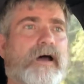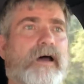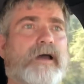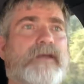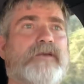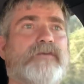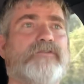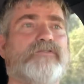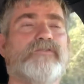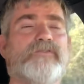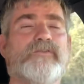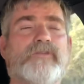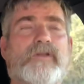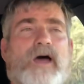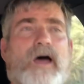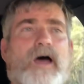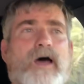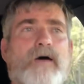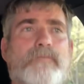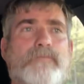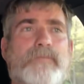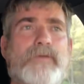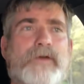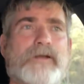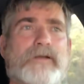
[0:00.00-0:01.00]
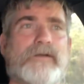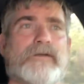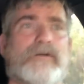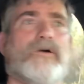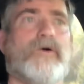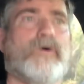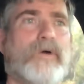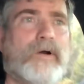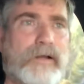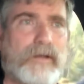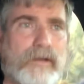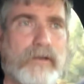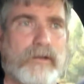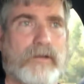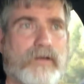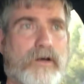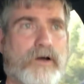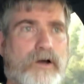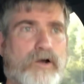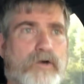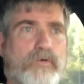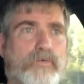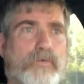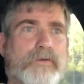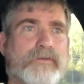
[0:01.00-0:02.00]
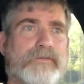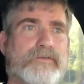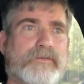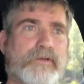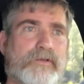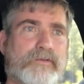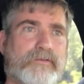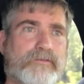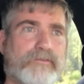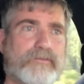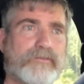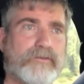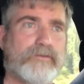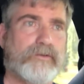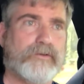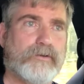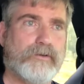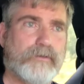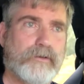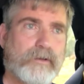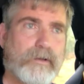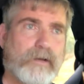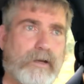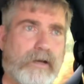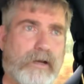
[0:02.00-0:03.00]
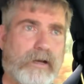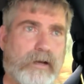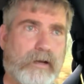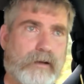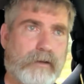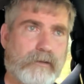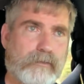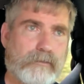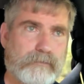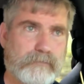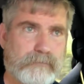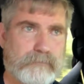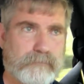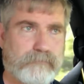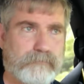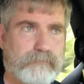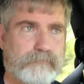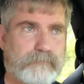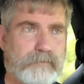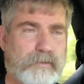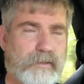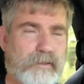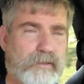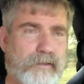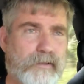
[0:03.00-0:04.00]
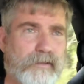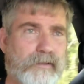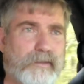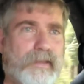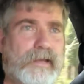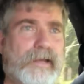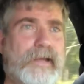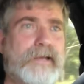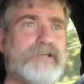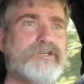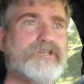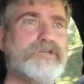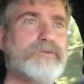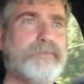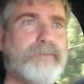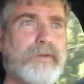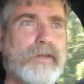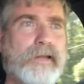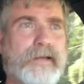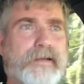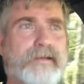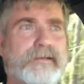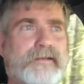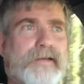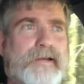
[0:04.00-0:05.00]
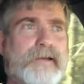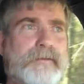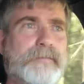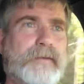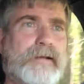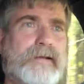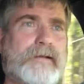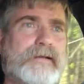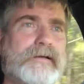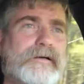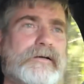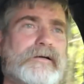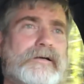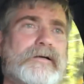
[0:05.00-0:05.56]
He's not been going along with this alleged pandemic.